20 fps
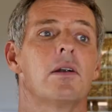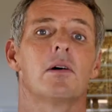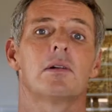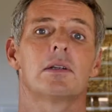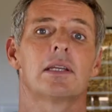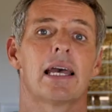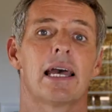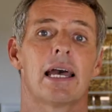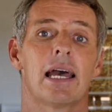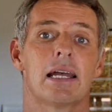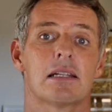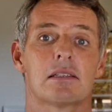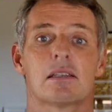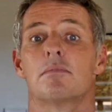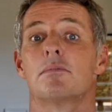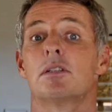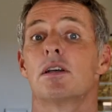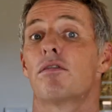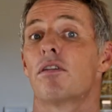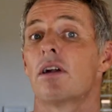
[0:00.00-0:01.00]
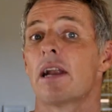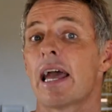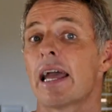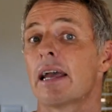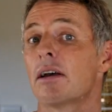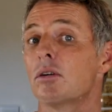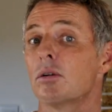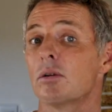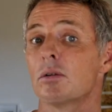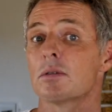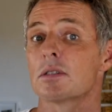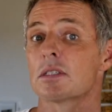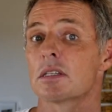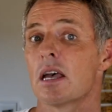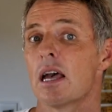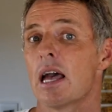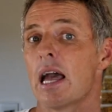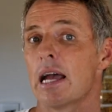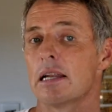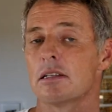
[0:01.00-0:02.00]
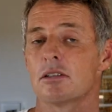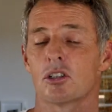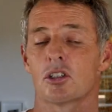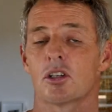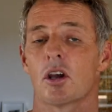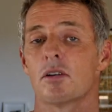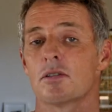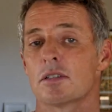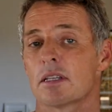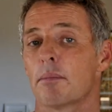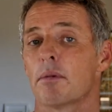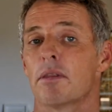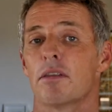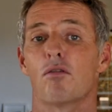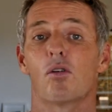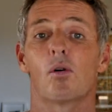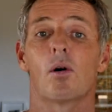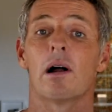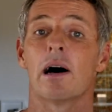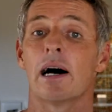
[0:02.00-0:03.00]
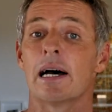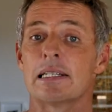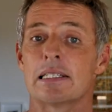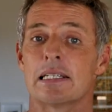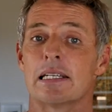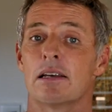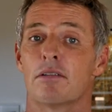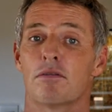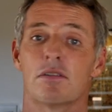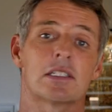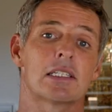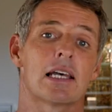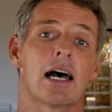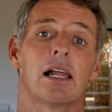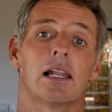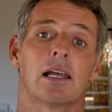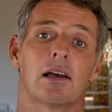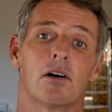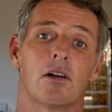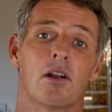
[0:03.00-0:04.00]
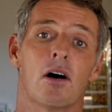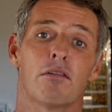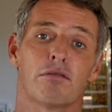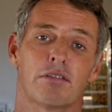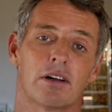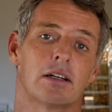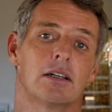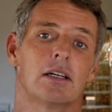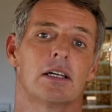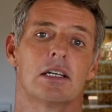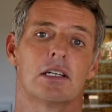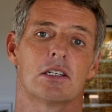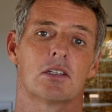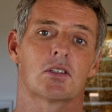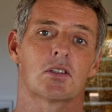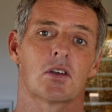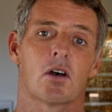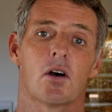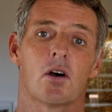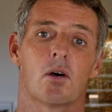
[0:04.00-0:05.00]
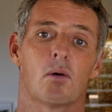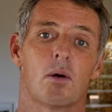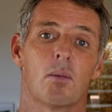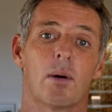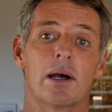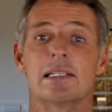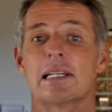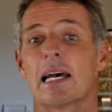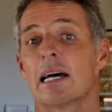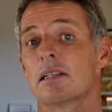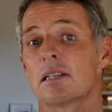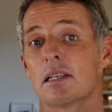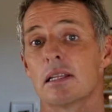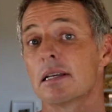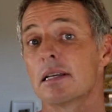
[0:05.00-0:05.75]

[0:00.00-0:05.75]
not get some different angles and to show some of the variety of the sailing on offer. So we went down to